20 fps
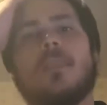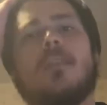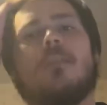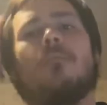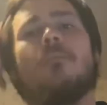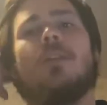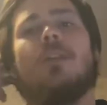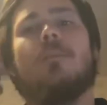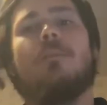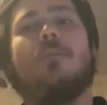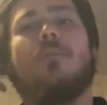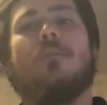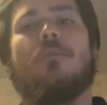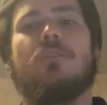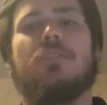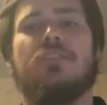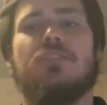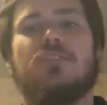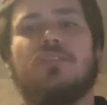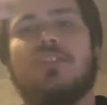People were
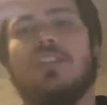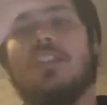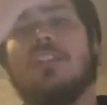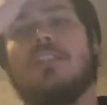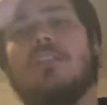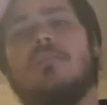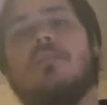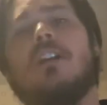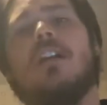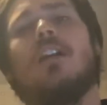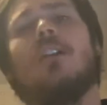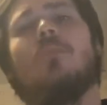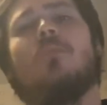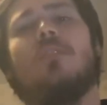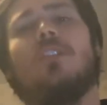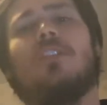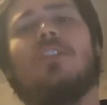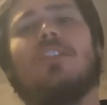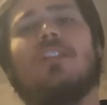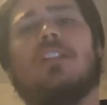just sneaking around
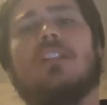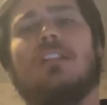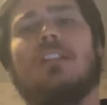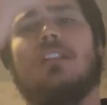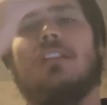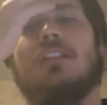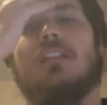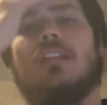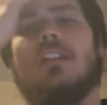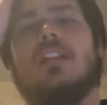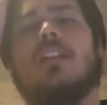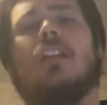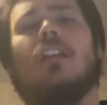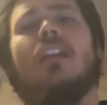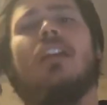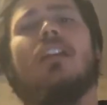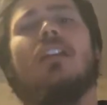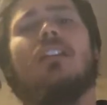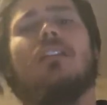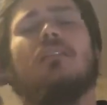with it
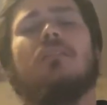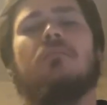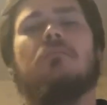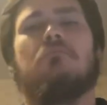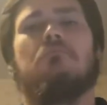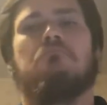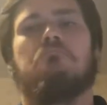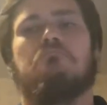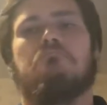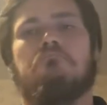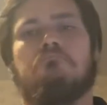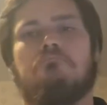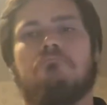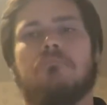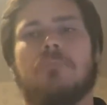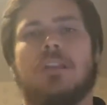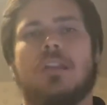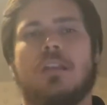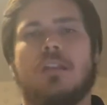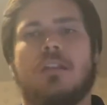and
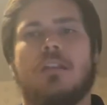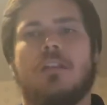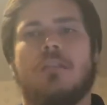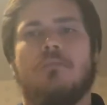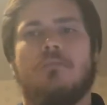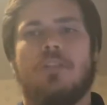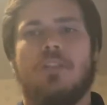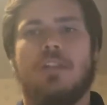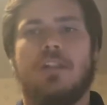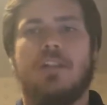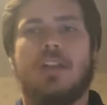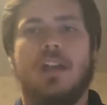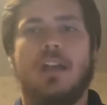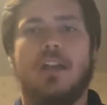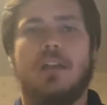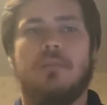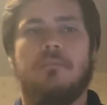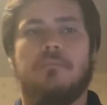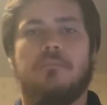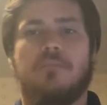really
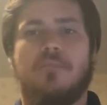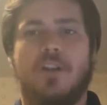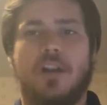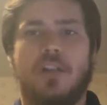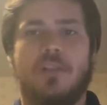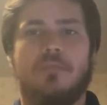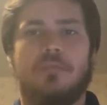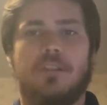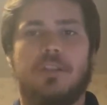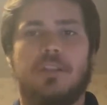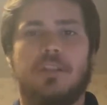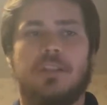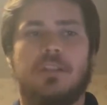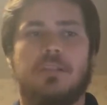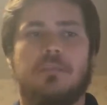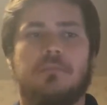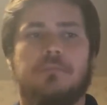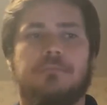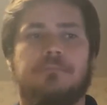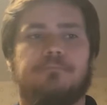not following
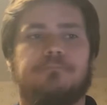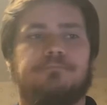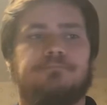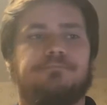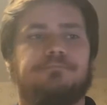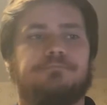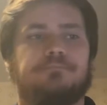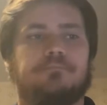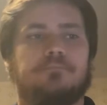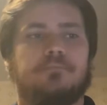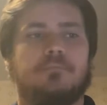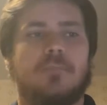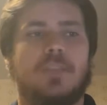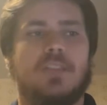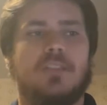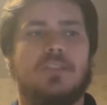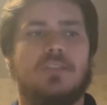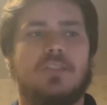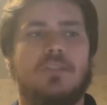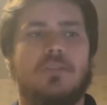it.
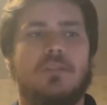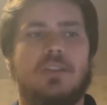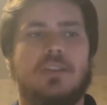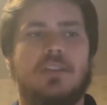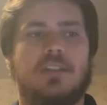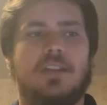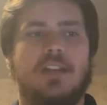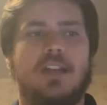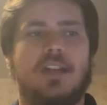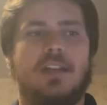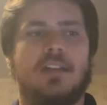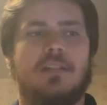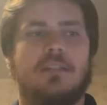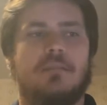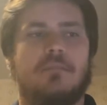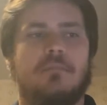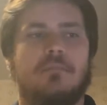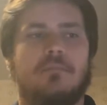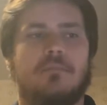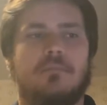And so it did not
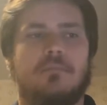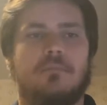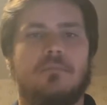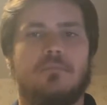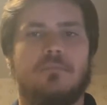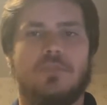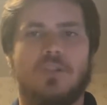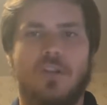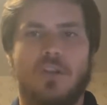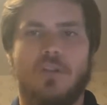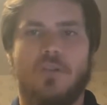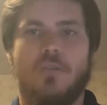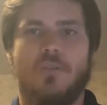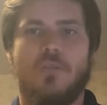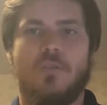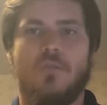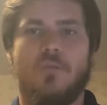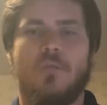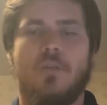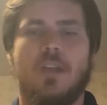
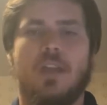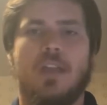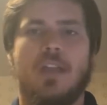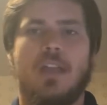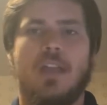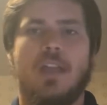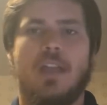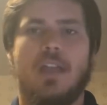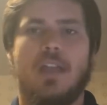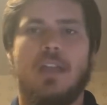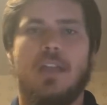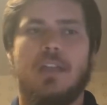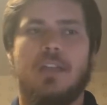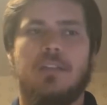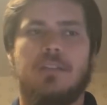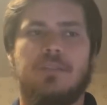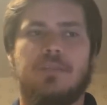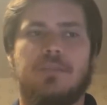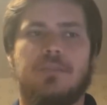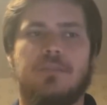go
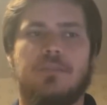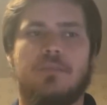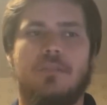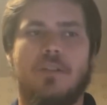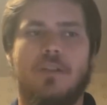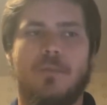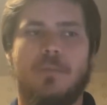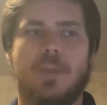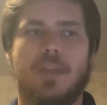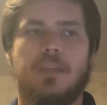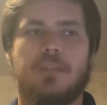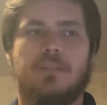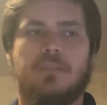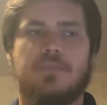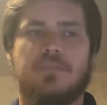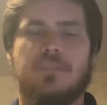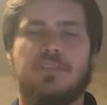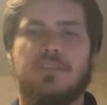as lawmakers and